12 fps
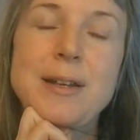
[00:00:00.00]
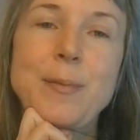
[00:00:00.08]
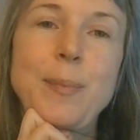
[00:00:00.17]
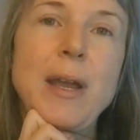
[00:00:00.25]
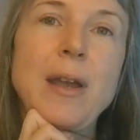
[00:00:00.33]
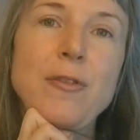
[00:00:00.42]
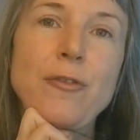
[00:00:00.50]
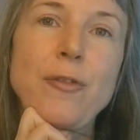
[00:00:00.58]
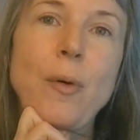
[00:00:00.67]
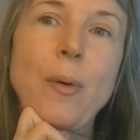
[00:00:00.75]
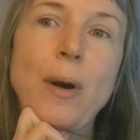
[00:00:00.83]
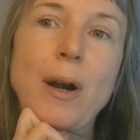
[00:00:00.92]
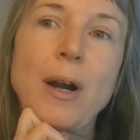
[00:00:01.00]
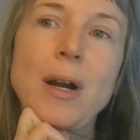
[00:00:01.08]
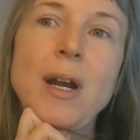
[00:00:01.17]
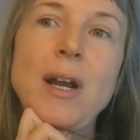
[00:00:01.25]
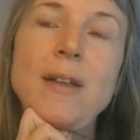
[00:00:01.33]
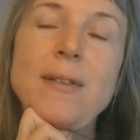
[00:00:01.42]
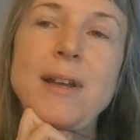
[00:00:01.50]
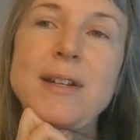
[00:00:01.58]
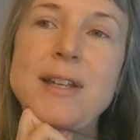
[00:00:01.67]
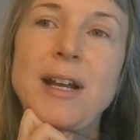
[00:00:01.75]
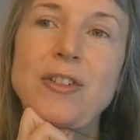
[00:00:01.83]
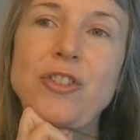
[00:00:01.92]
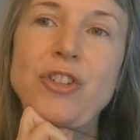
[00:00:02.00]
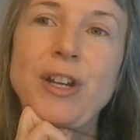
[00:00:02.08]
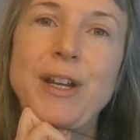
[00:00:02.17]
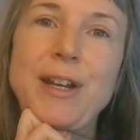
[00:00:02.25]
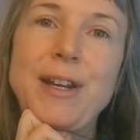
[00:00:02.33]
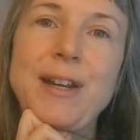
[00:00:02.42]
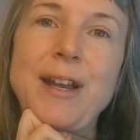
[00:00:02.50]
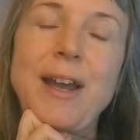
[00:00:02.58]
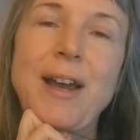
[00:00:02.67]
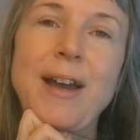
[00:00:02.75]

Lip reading: compete for the attention.